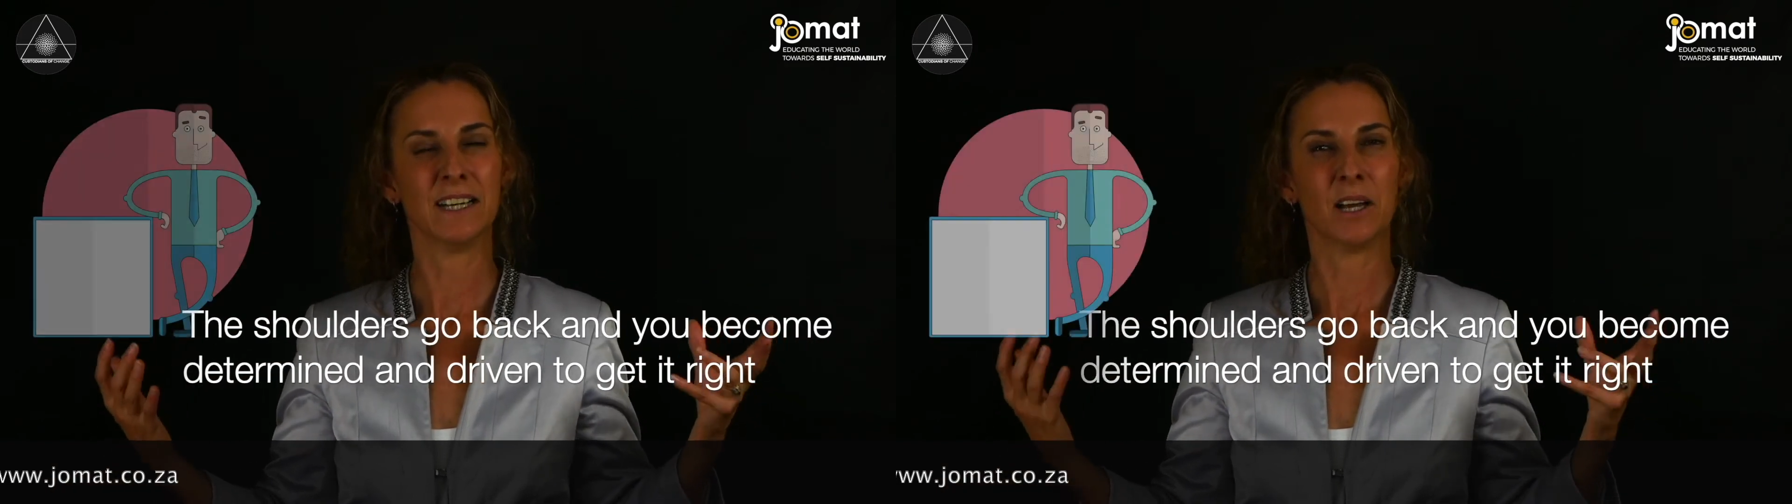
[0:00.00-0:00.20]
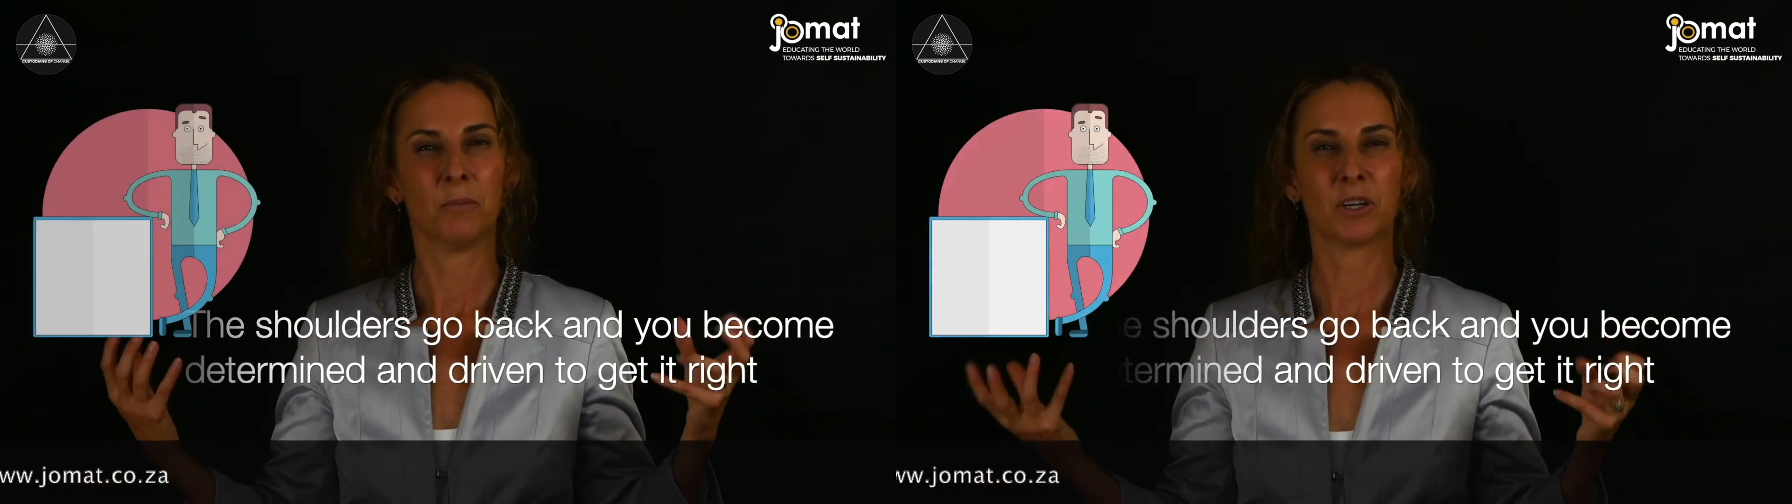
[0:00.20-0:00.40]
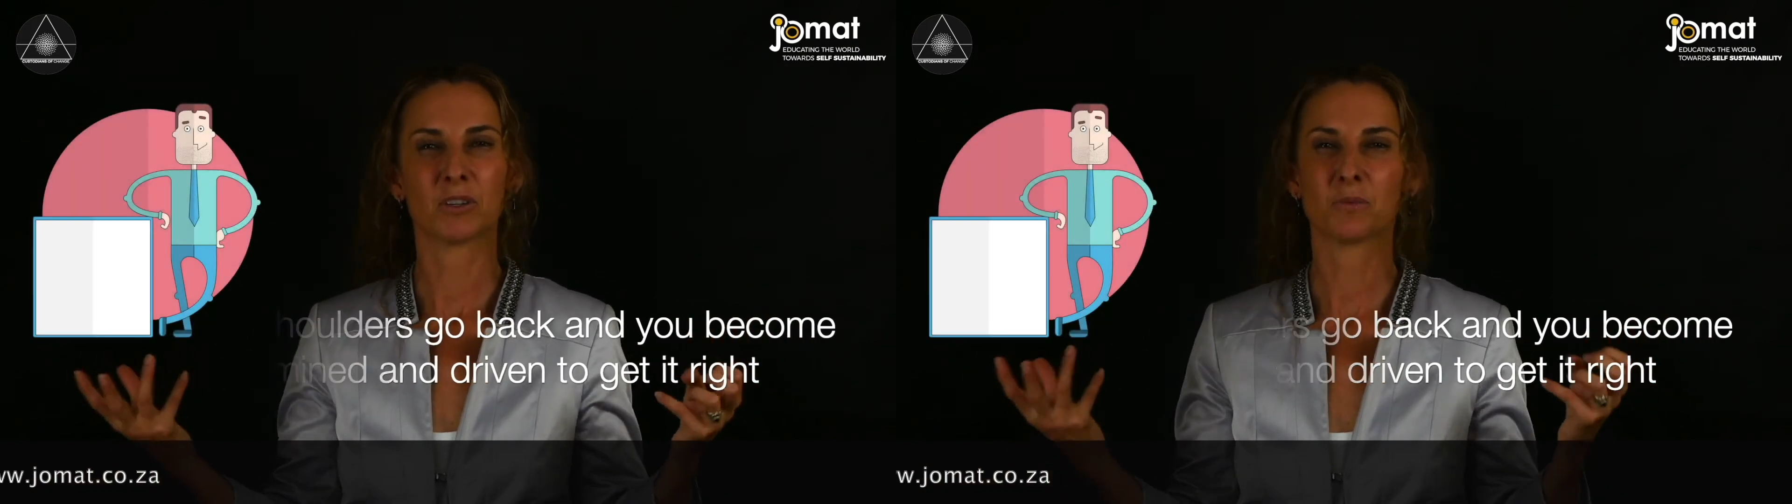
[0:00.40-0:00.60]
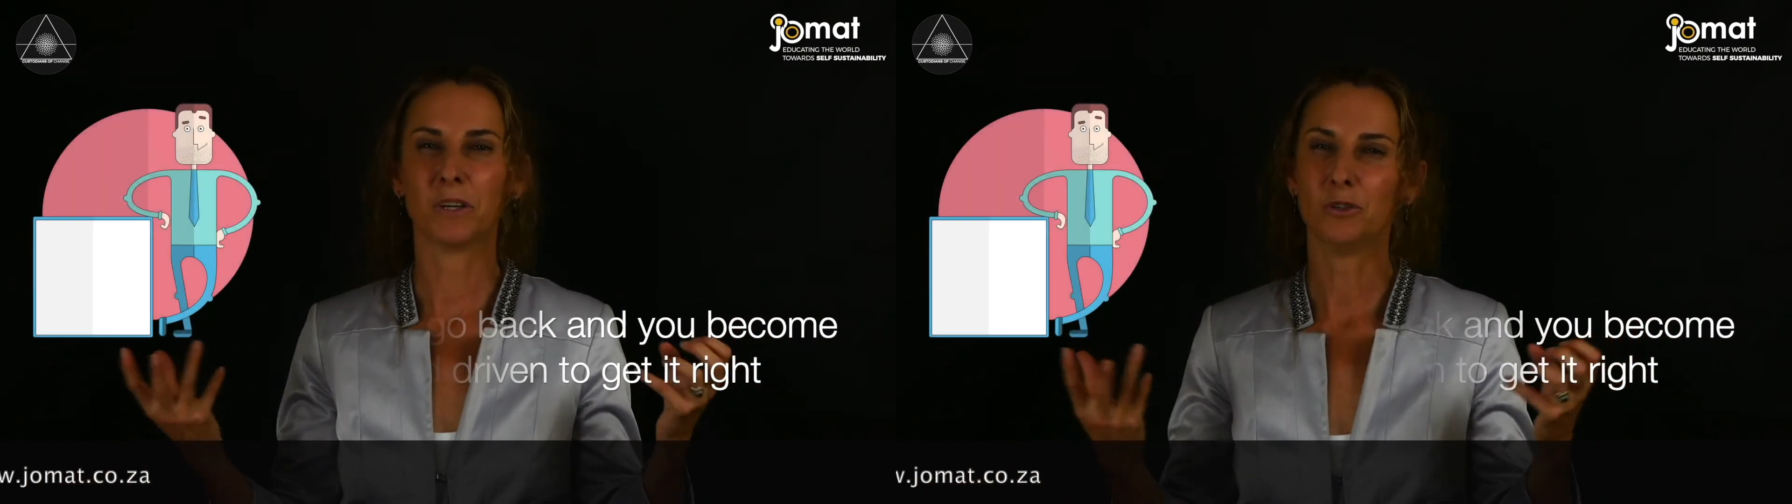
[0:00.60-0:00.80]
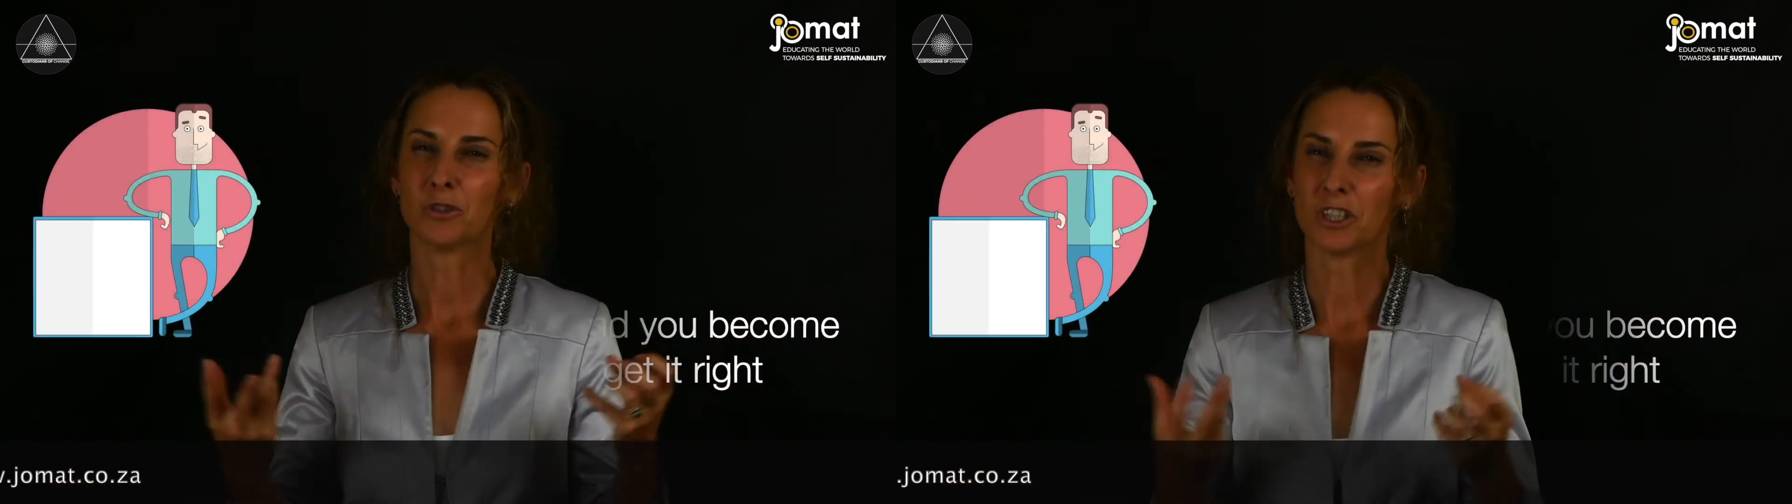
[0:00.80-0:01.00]
Because when
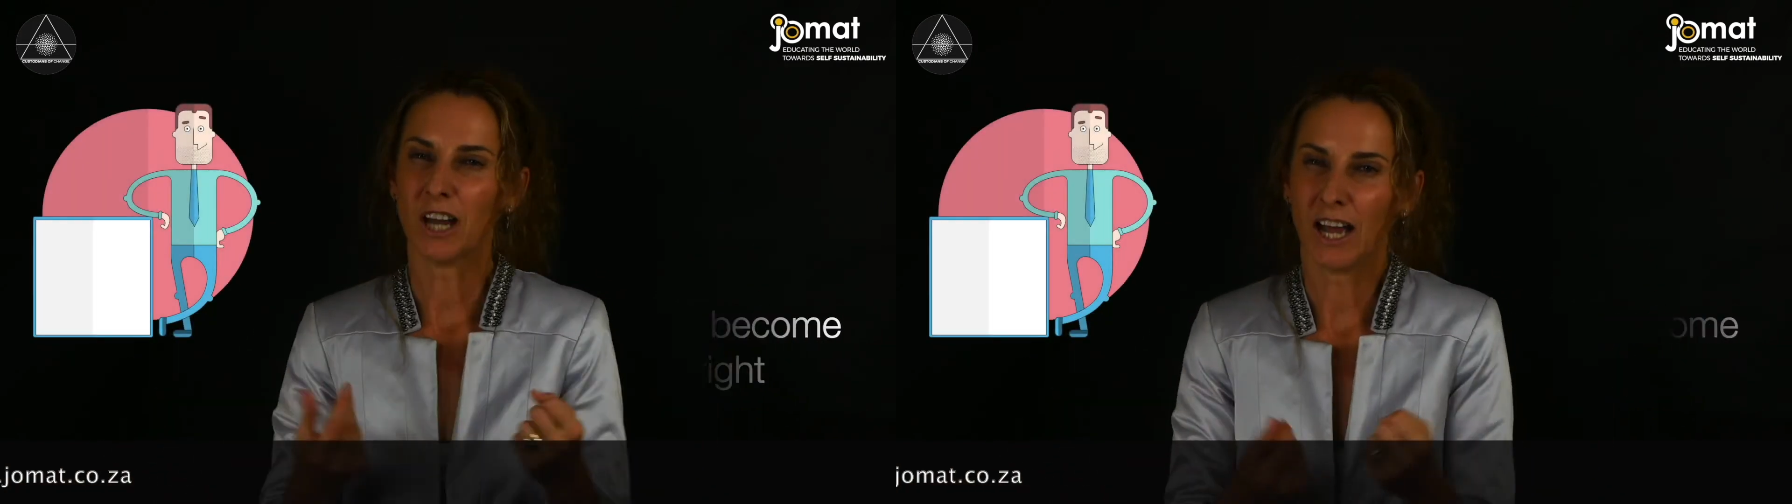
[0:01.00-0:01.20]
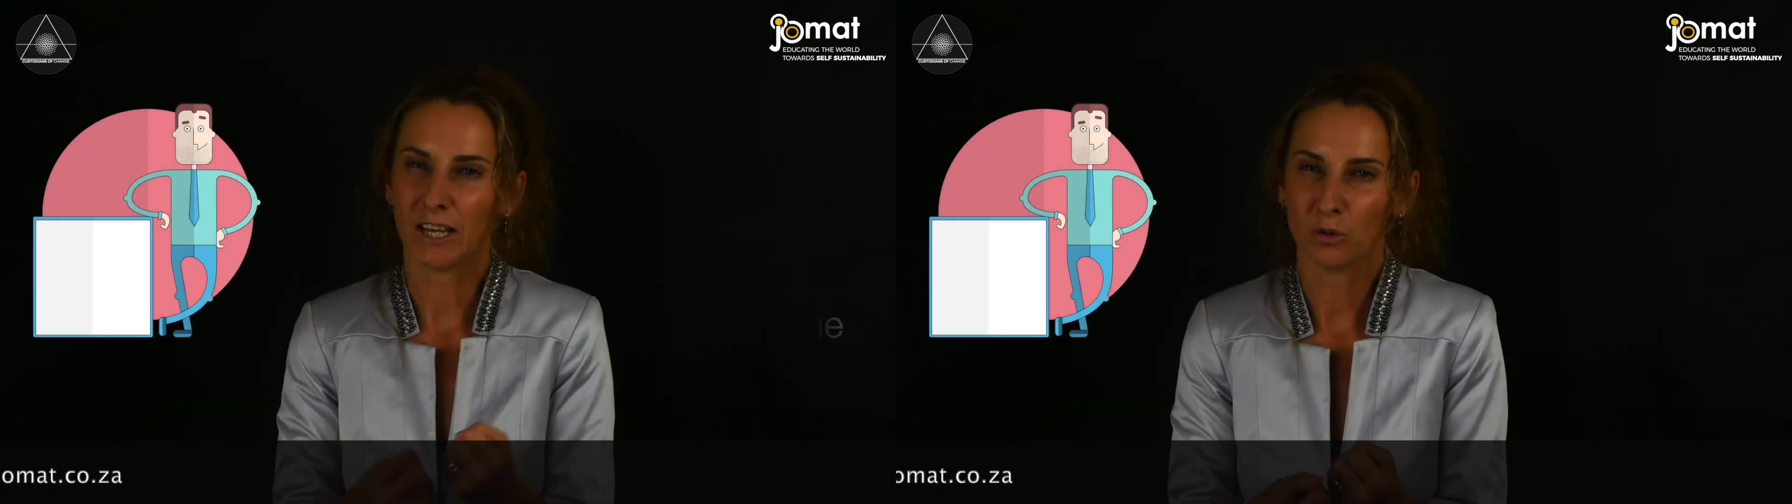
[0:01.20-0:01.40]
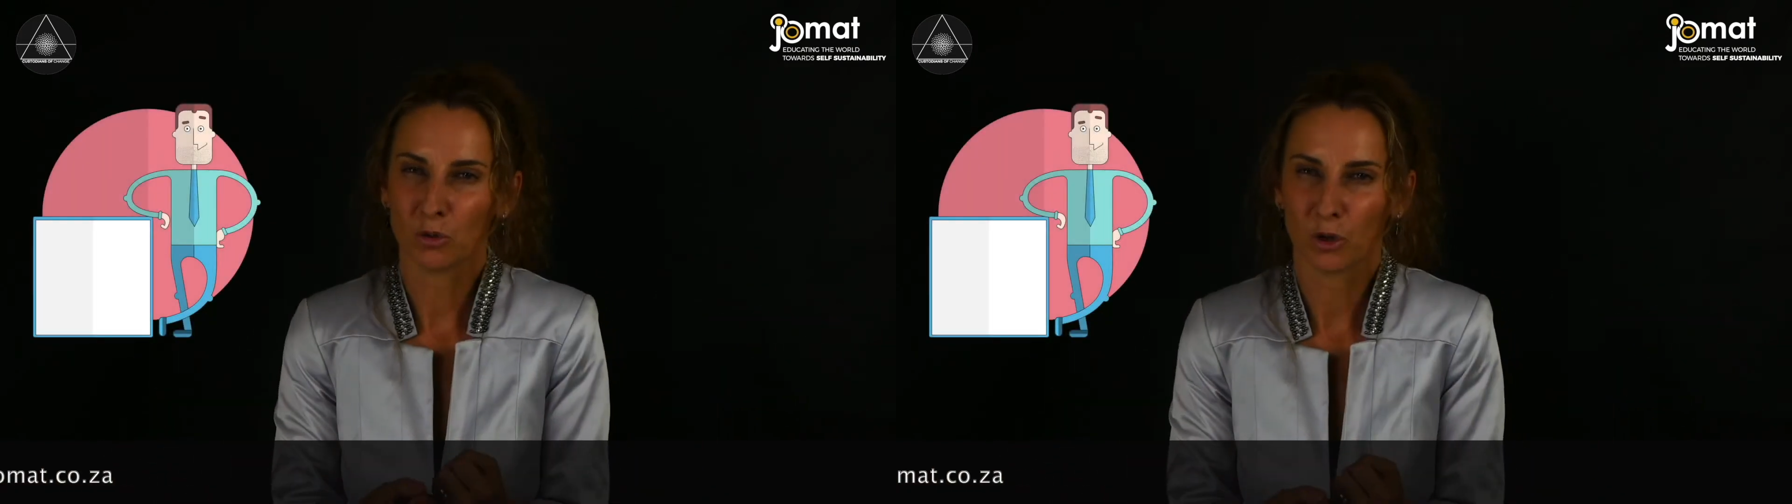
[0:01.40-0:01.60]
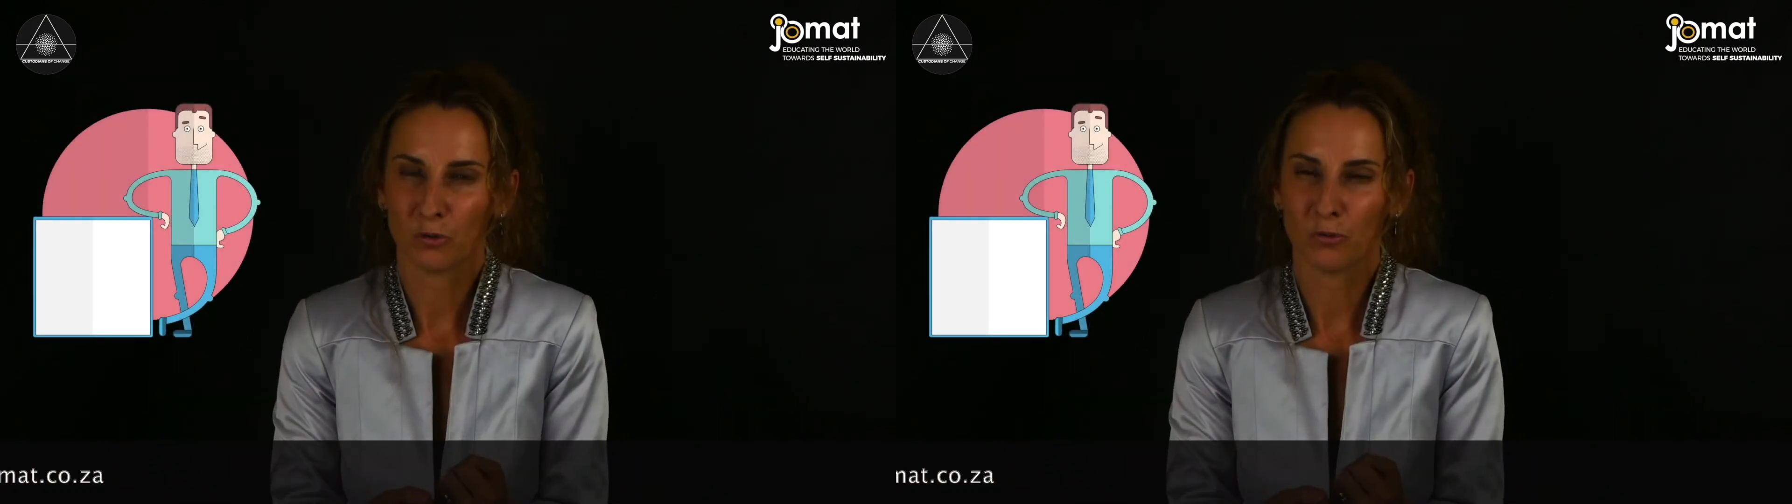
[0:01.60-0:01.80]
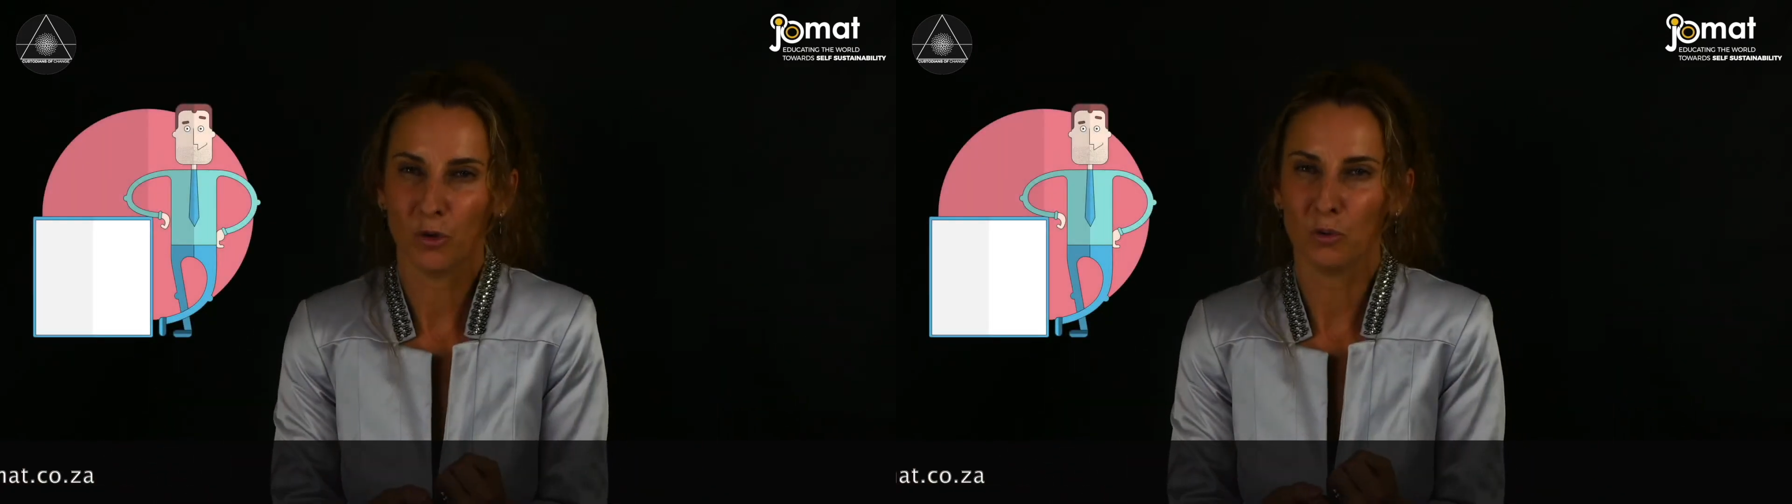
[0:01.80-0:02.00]
you're shy, you'll go
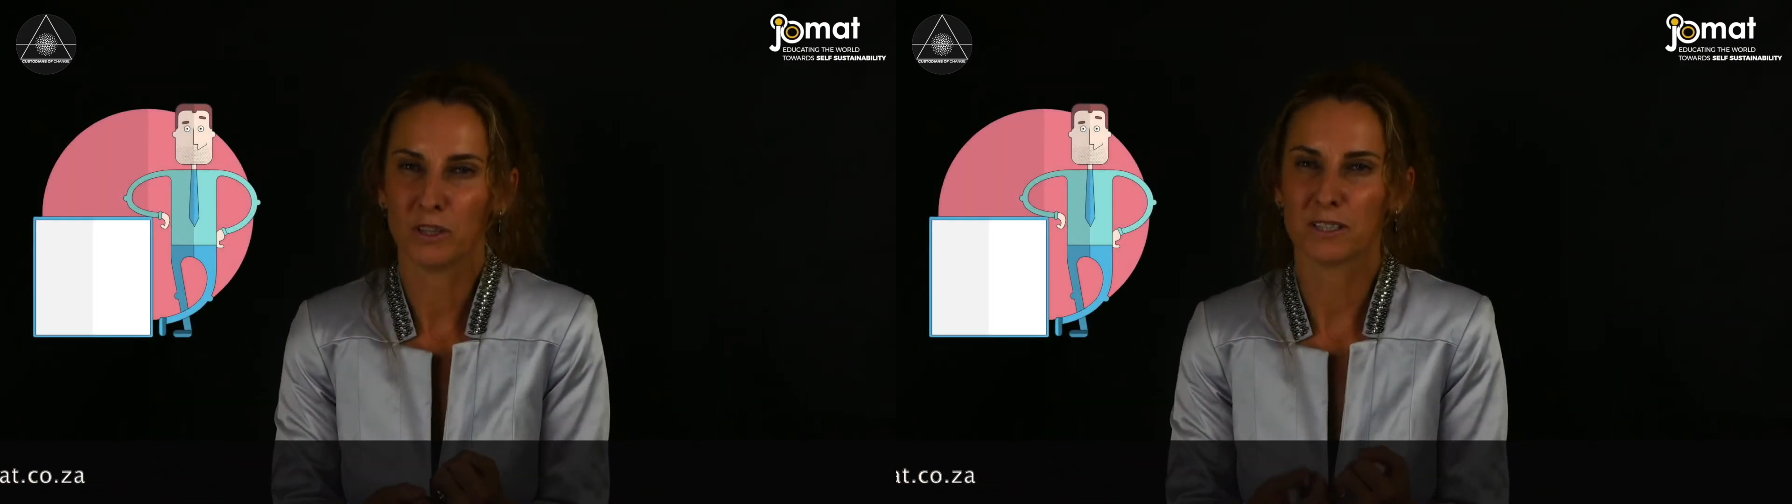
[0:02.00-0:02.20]
forwards,